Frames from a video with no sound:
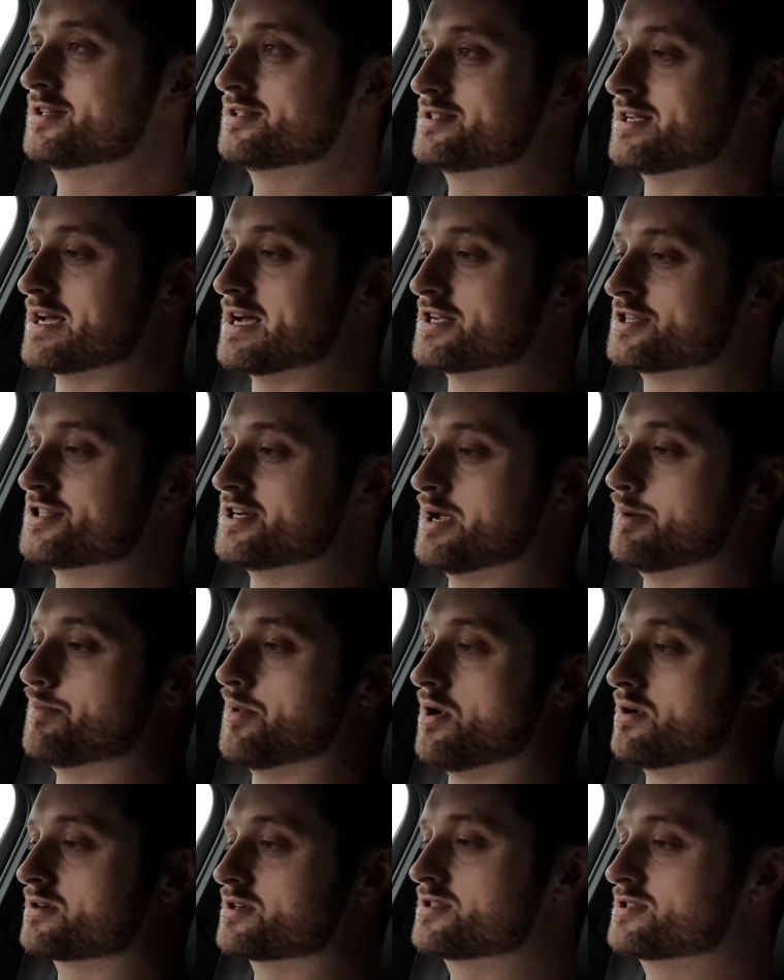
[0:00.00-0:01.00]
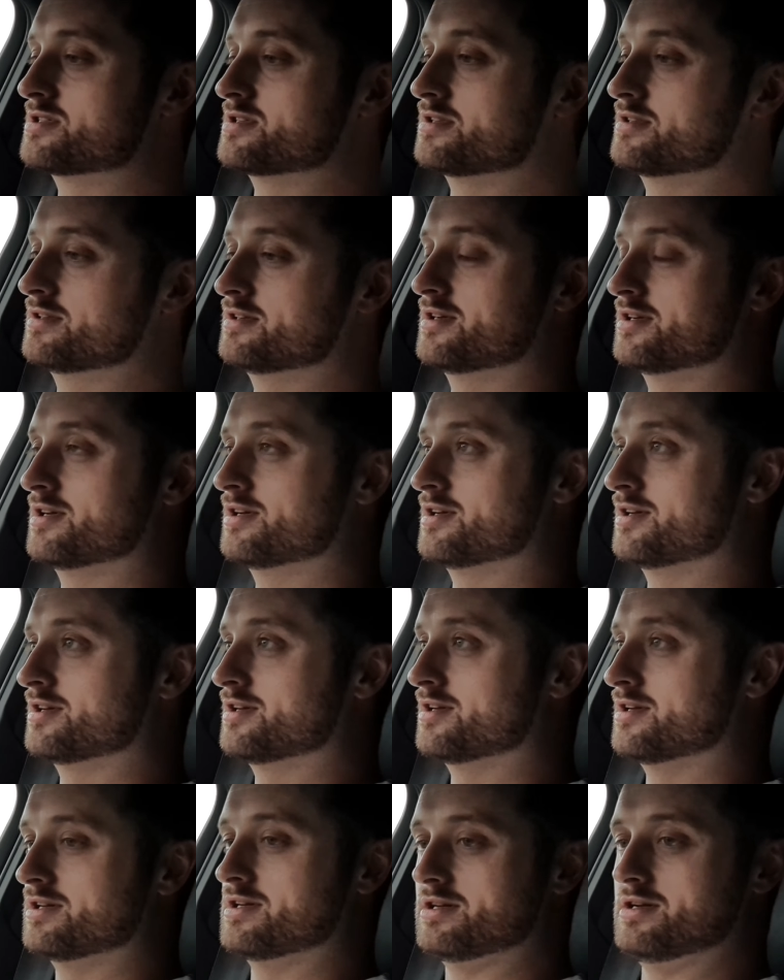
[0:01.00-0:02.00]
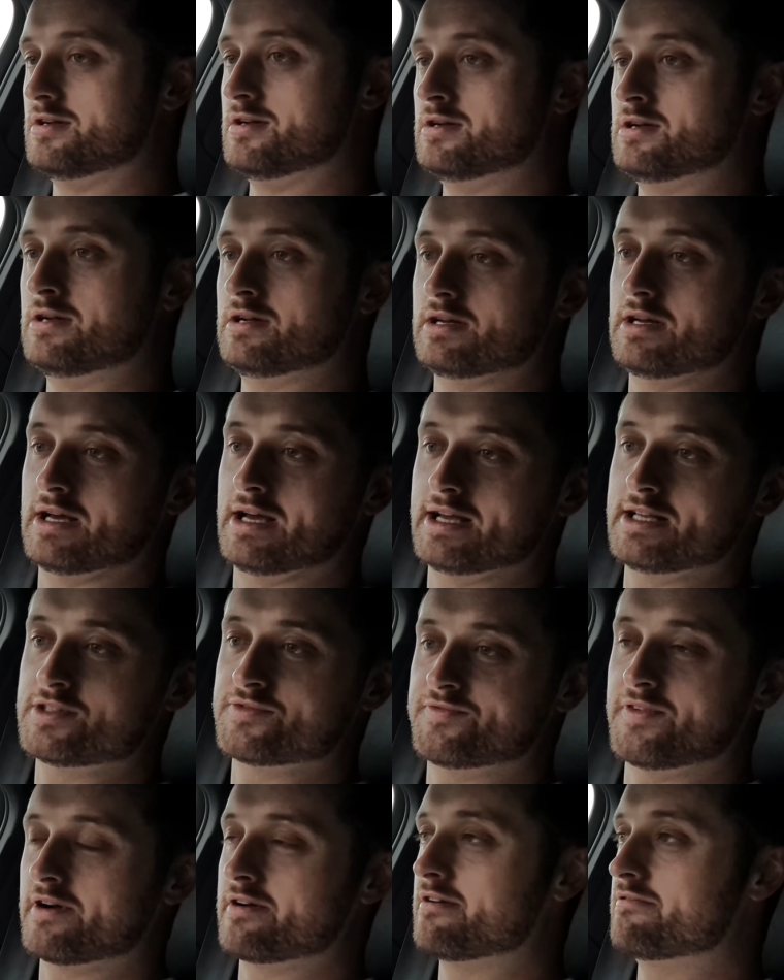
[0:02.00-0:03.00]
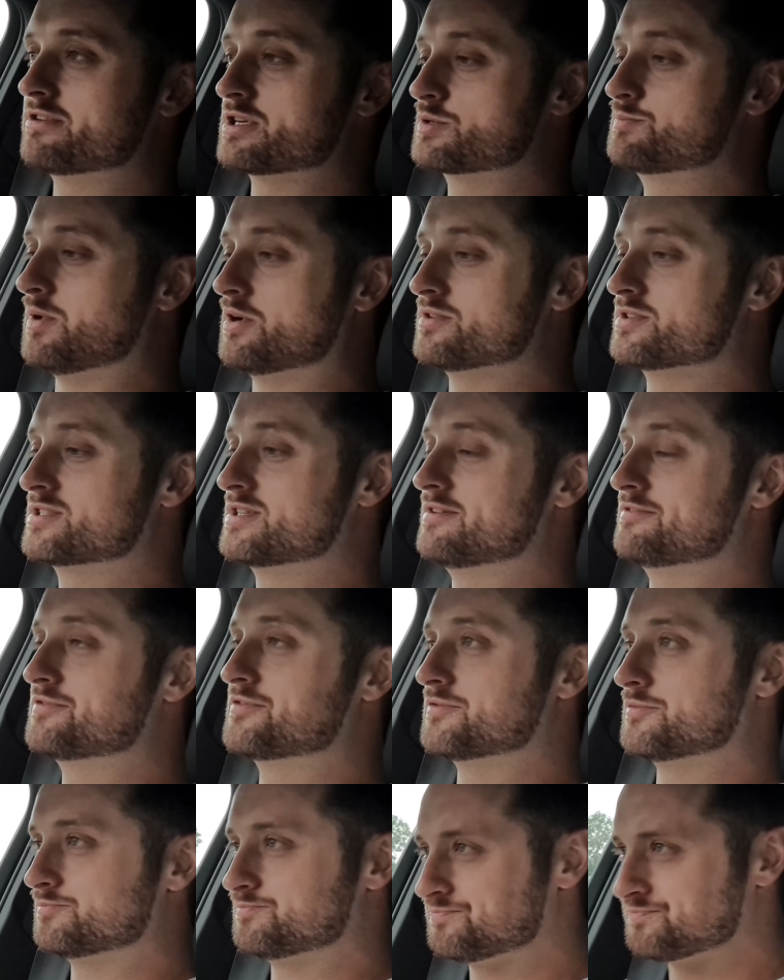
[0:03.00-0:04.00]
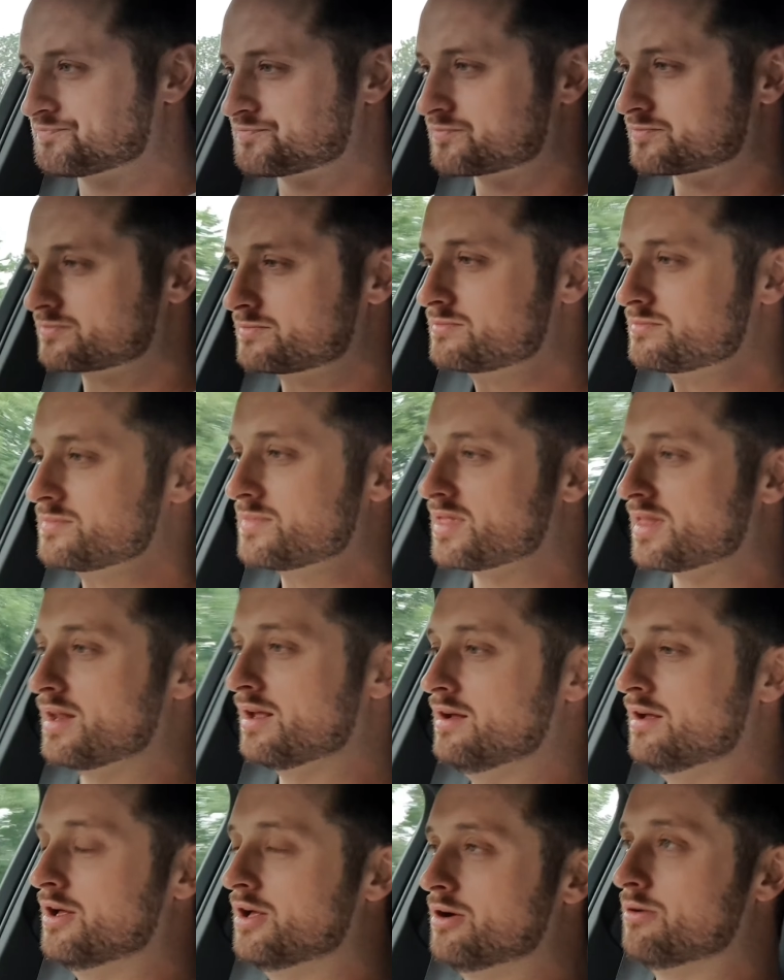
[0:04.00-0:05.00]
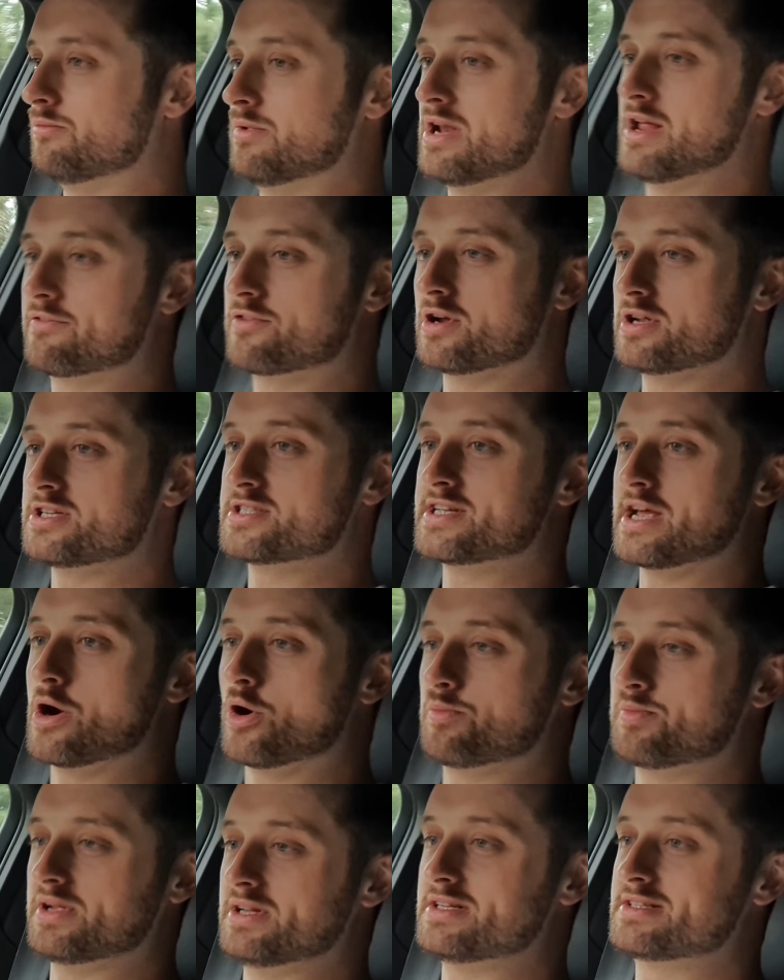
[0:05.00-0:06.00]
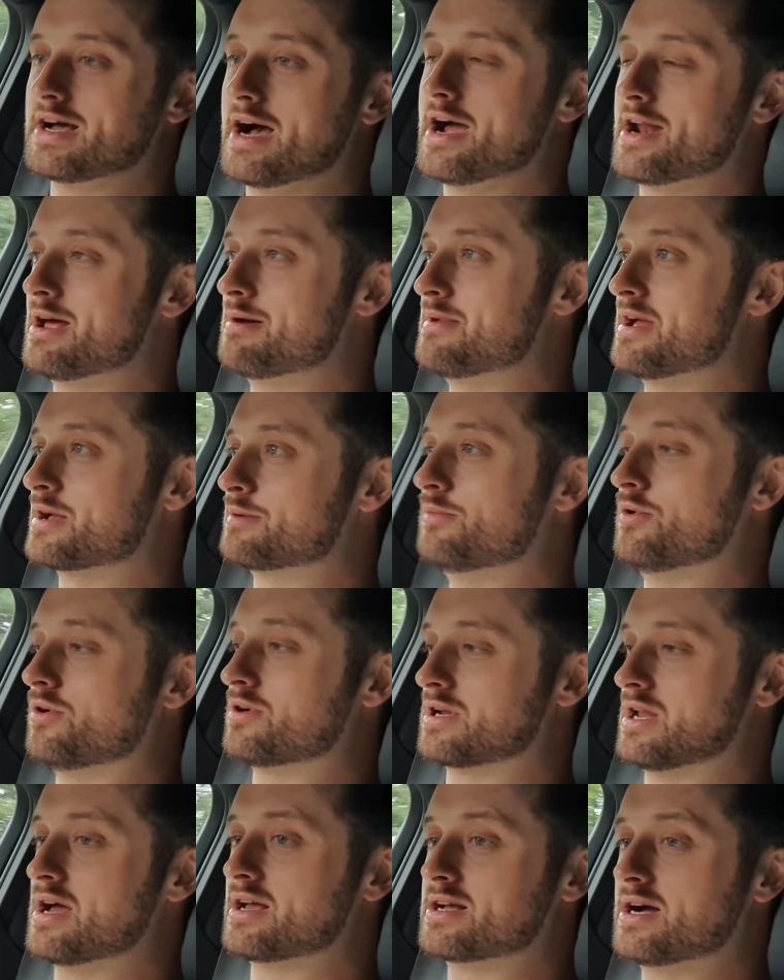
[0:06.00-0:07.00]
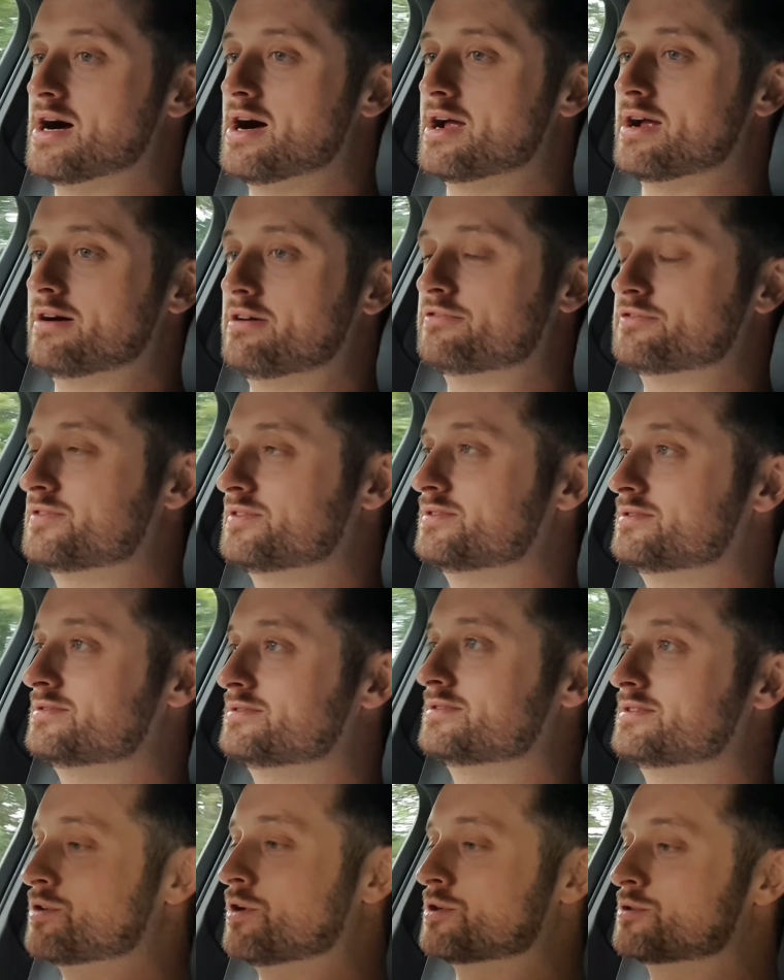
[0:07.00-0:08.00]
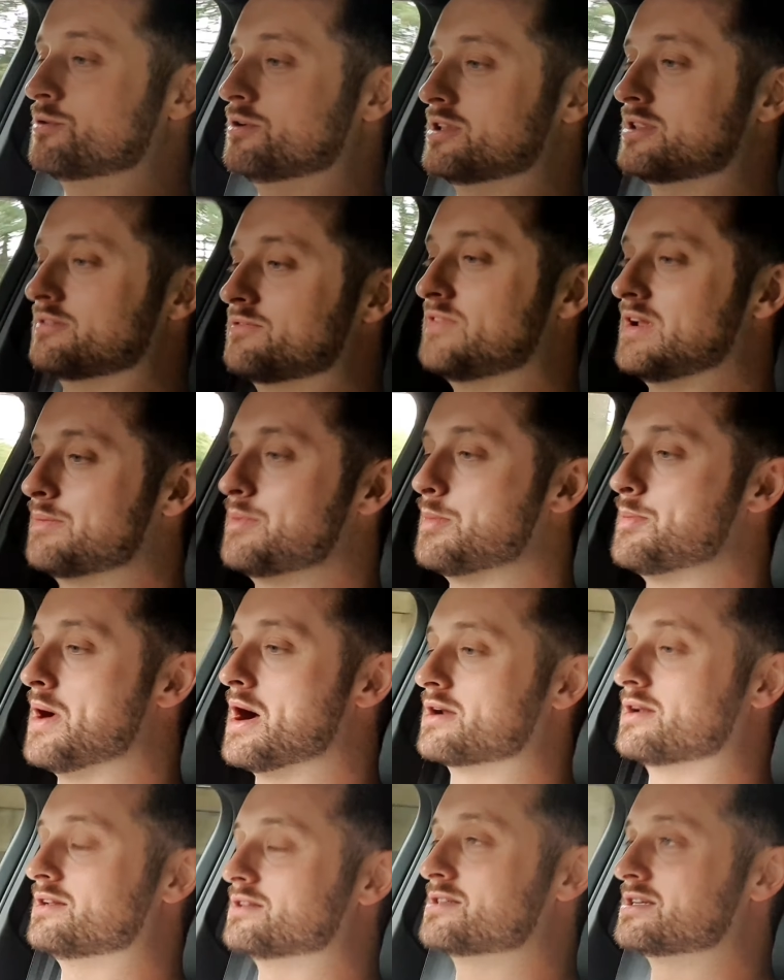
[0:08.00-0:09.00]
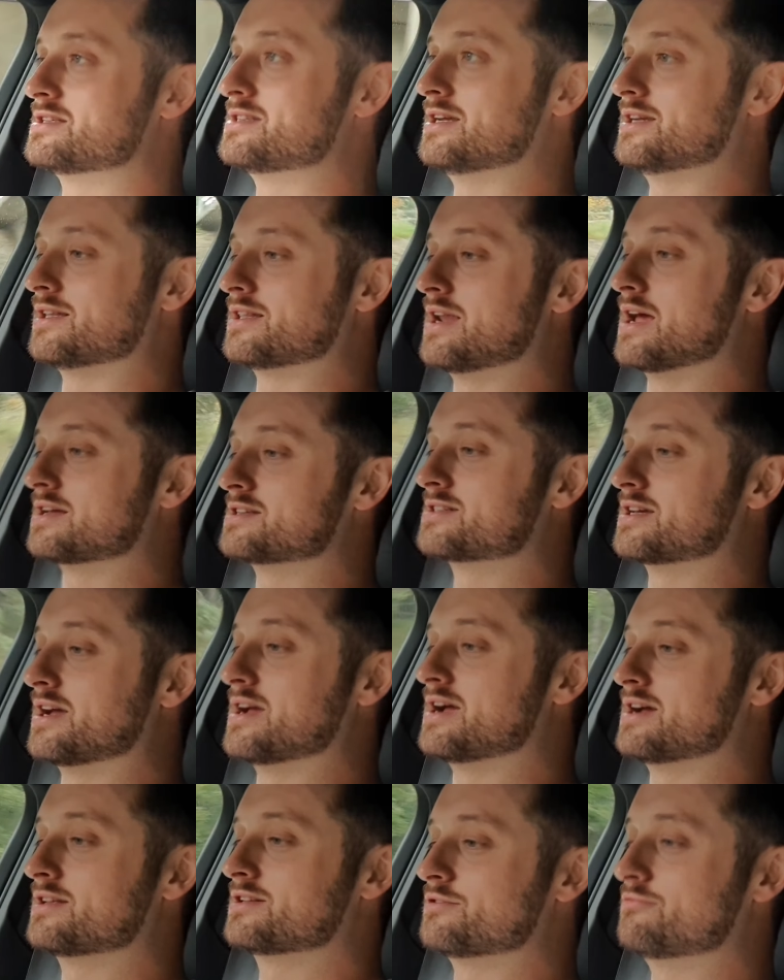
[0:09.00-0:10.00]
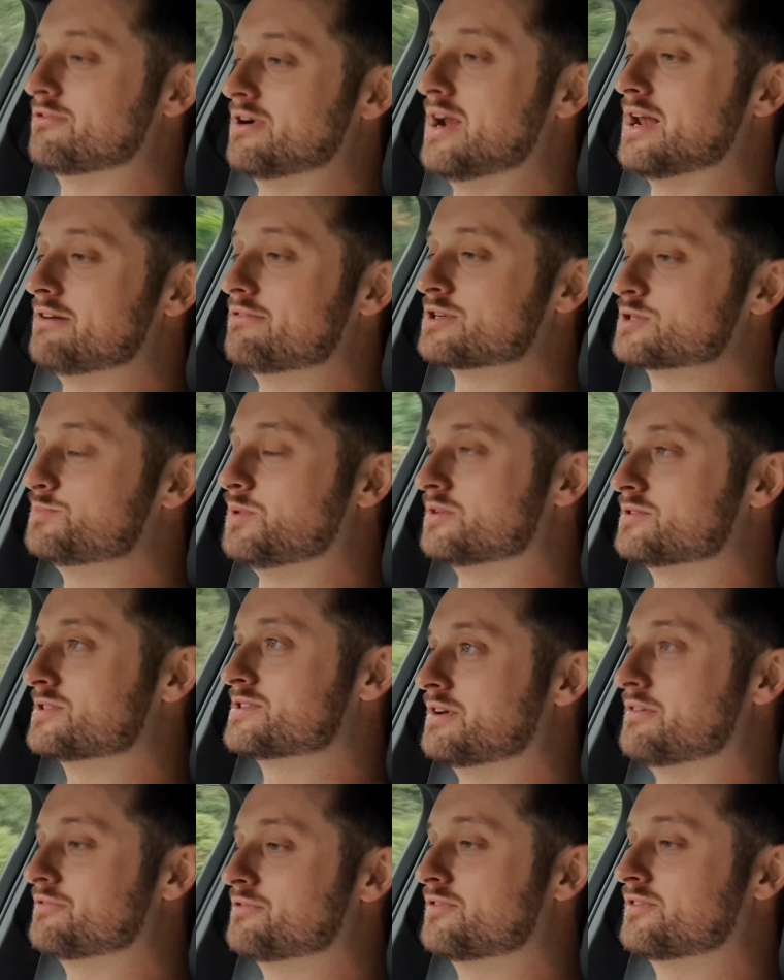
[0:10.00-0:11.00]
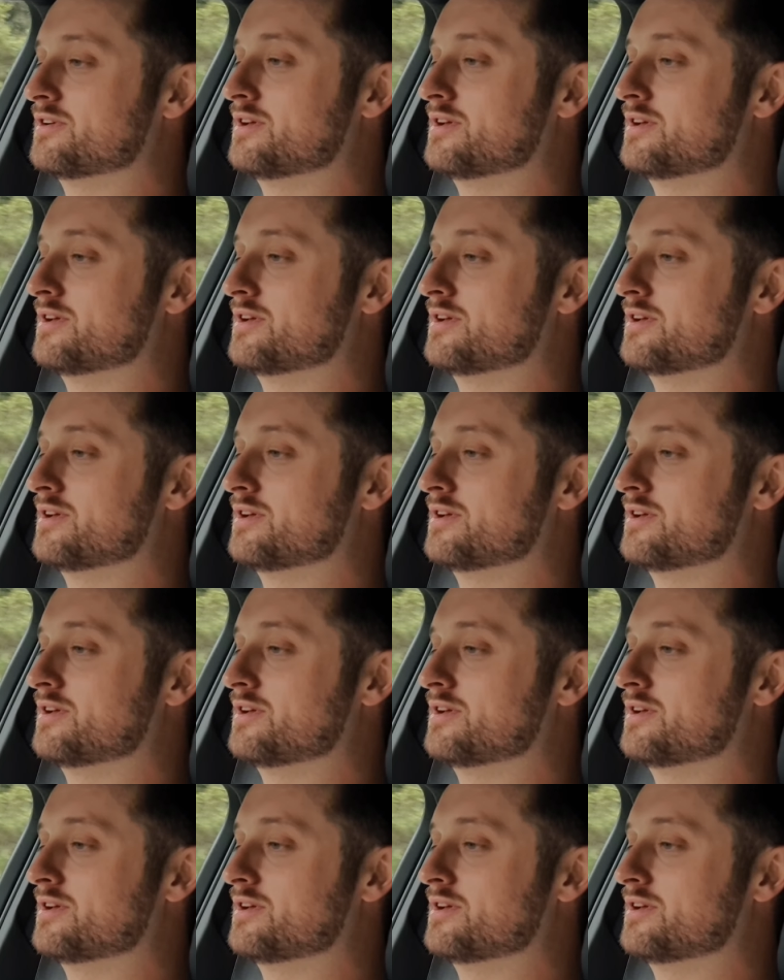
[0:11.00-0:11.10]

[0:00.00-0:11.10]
DSG box, it is very responsive. When you've got it set up in dynamic mode like I have, touch one of the flappy panels, it's into the next gear. It's really responsive.